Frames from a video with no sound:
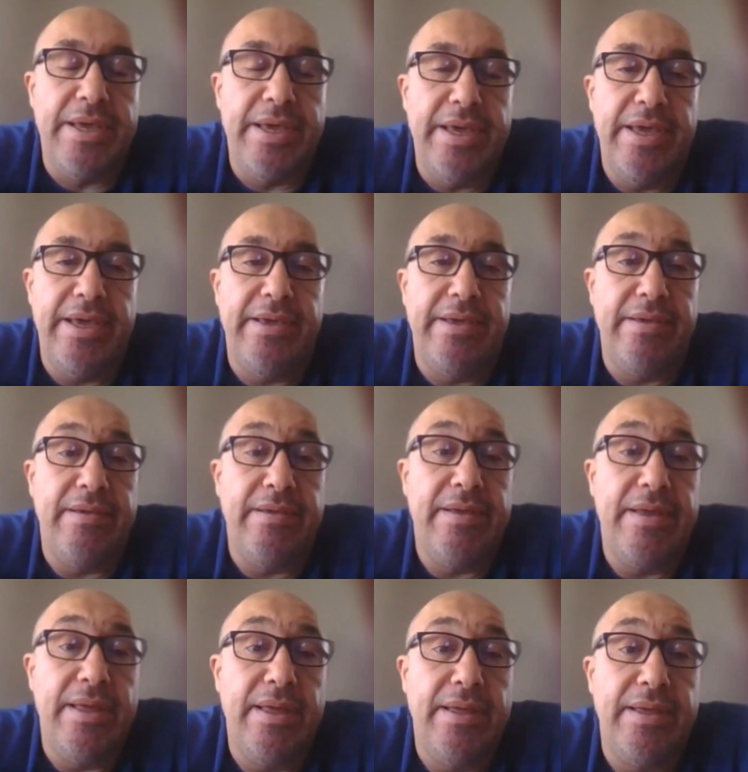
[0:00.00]

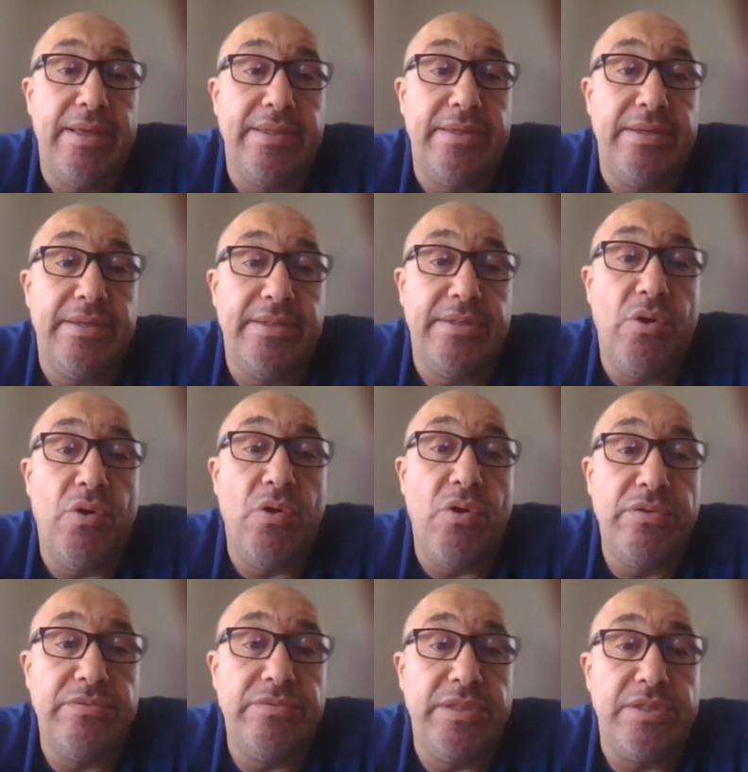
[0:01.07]
their
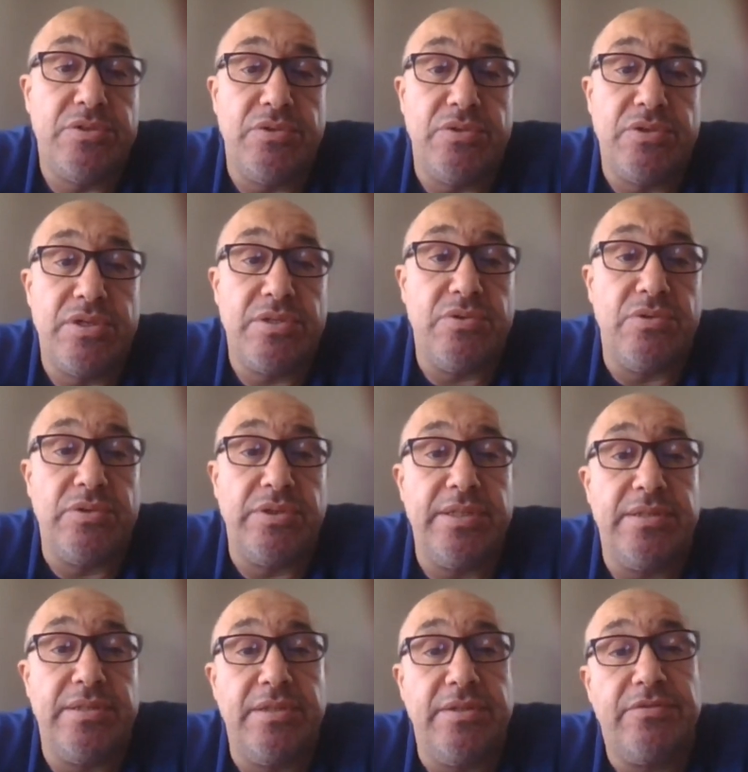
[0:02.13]
own resources or
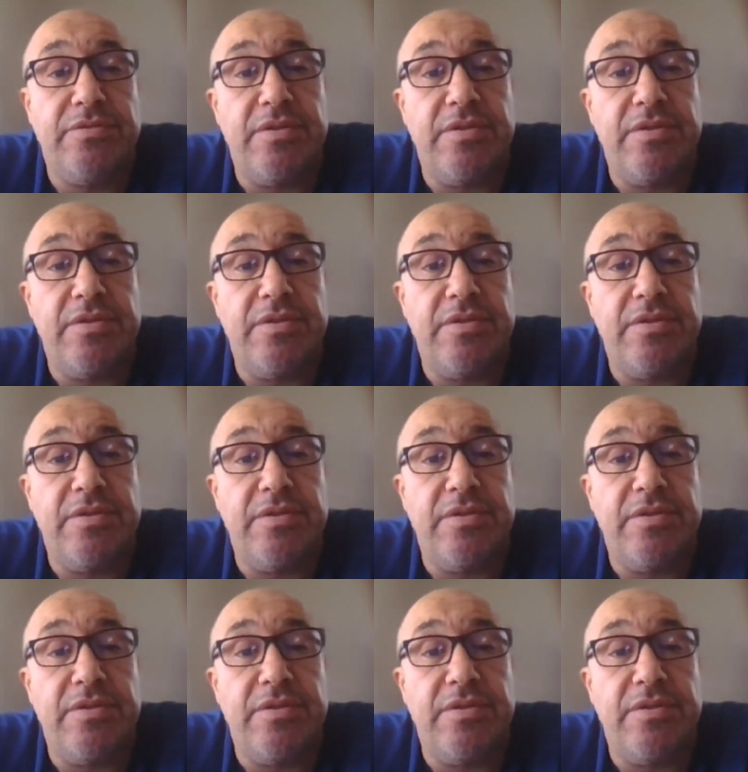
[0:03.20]
the